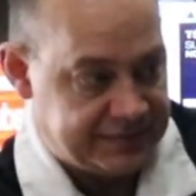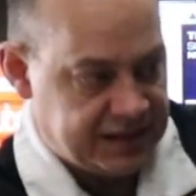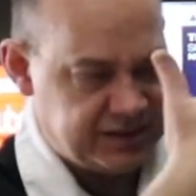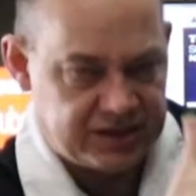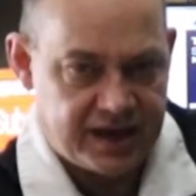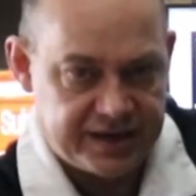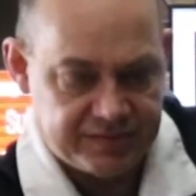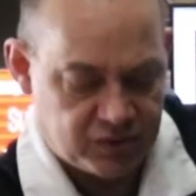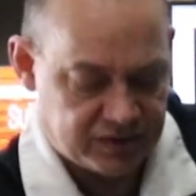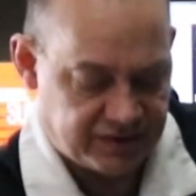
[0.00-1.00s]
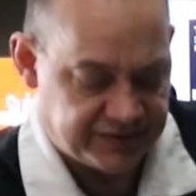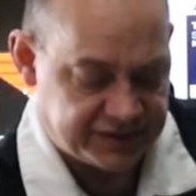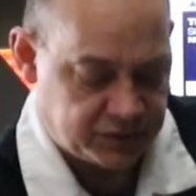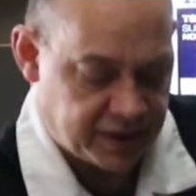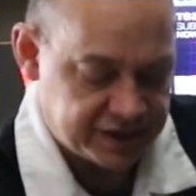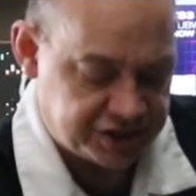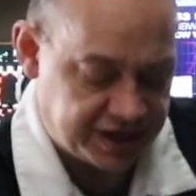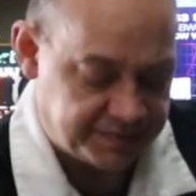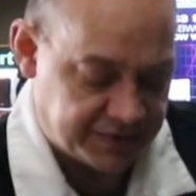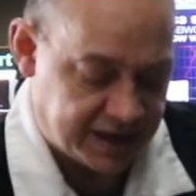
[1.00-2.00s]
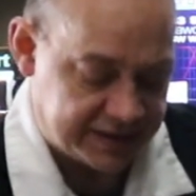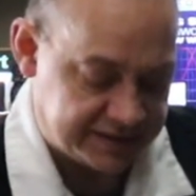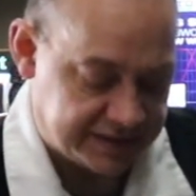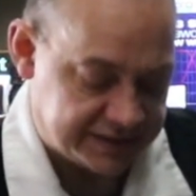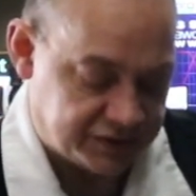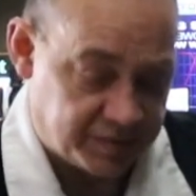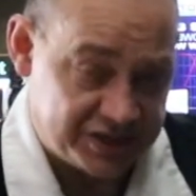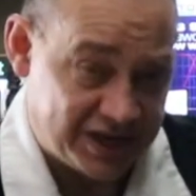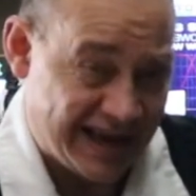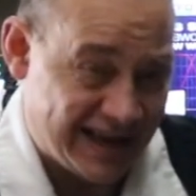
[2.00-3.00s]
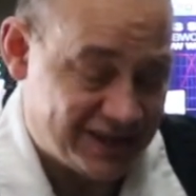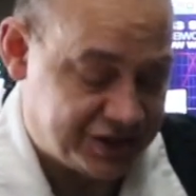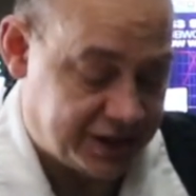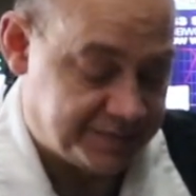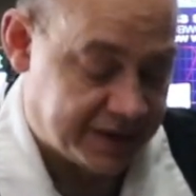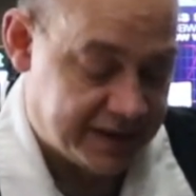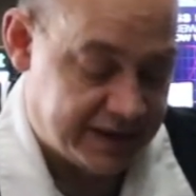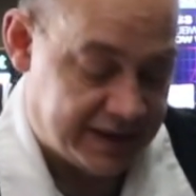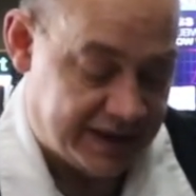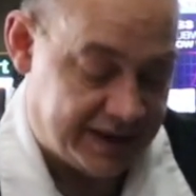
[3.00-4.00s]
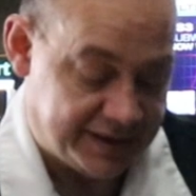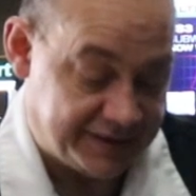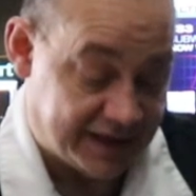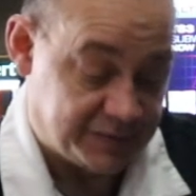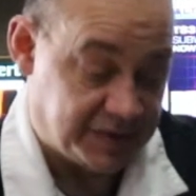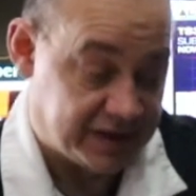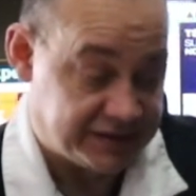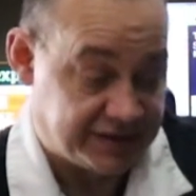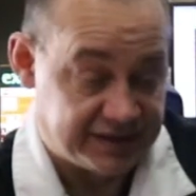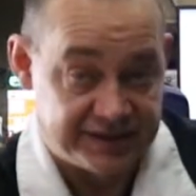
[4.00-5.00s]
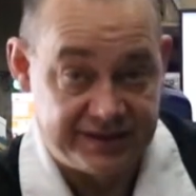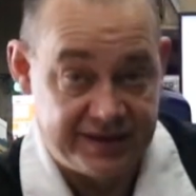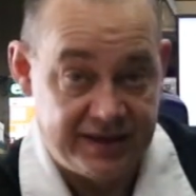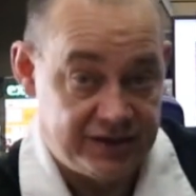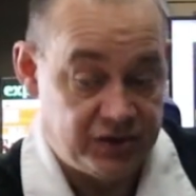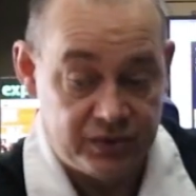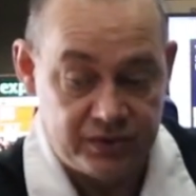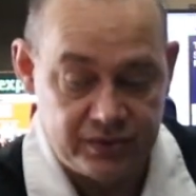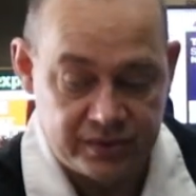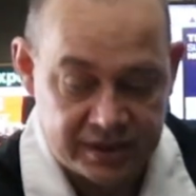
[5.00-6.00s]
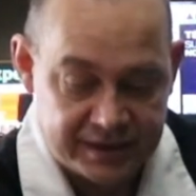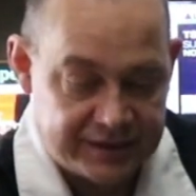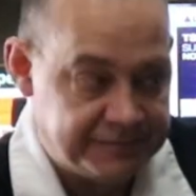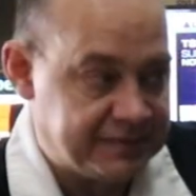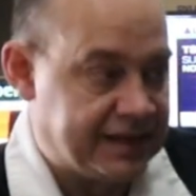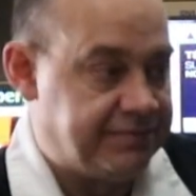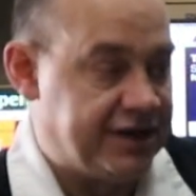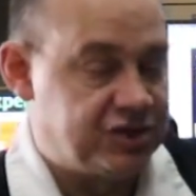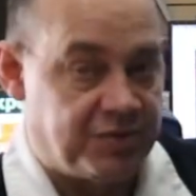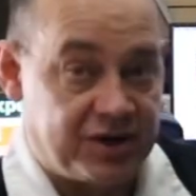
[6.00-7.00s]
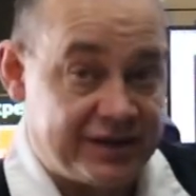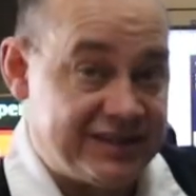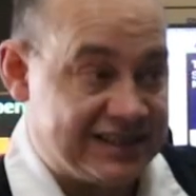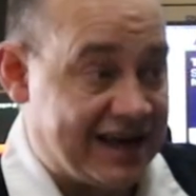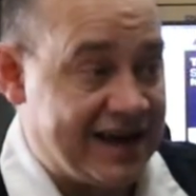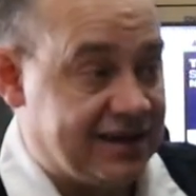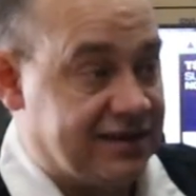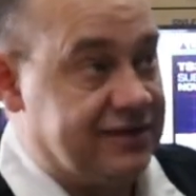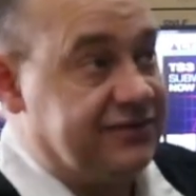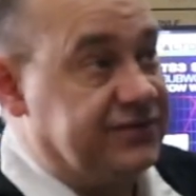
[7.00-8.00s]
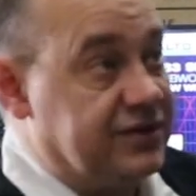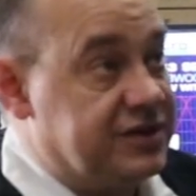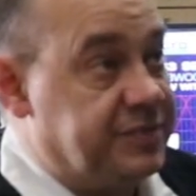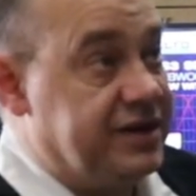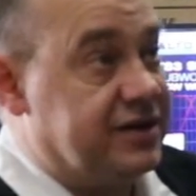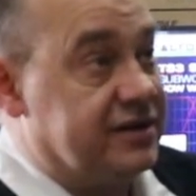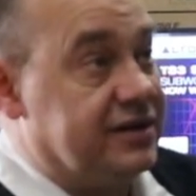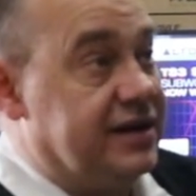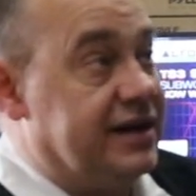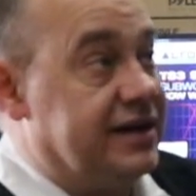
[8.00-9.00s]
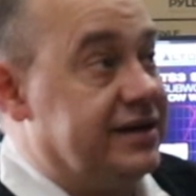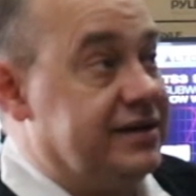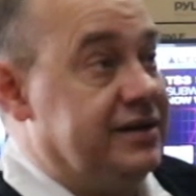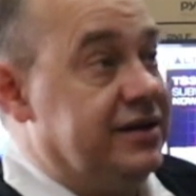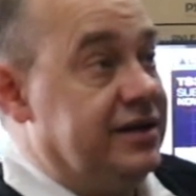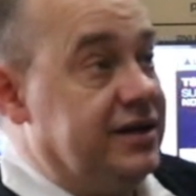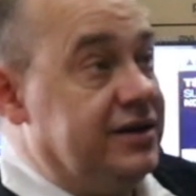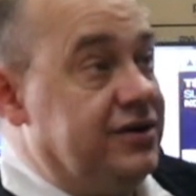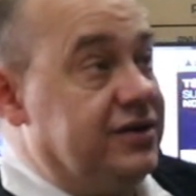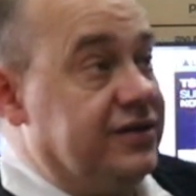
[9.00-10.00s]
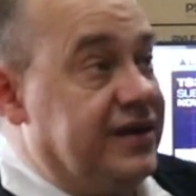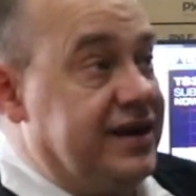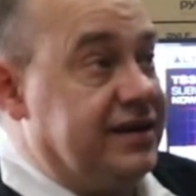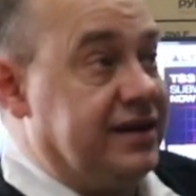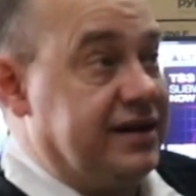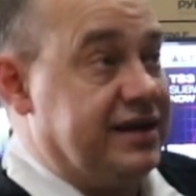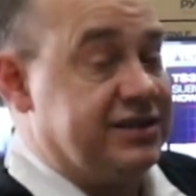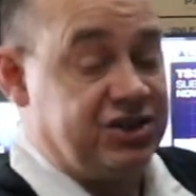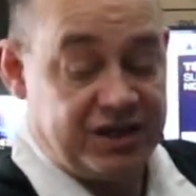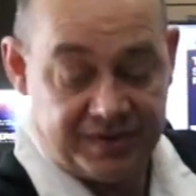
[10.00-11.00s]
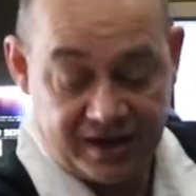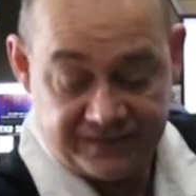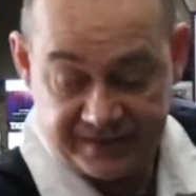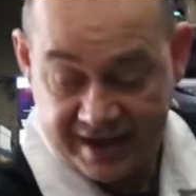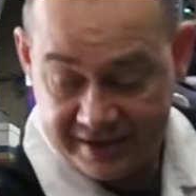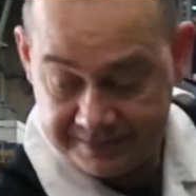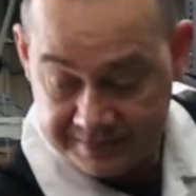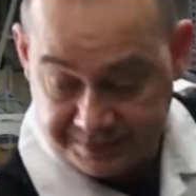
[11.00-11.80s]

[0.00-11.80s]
It's kind of more of a square shape, not so much an egg shape. That's because this is the new benchmarking style for a speaker. You can thank, I guess, JBL for that.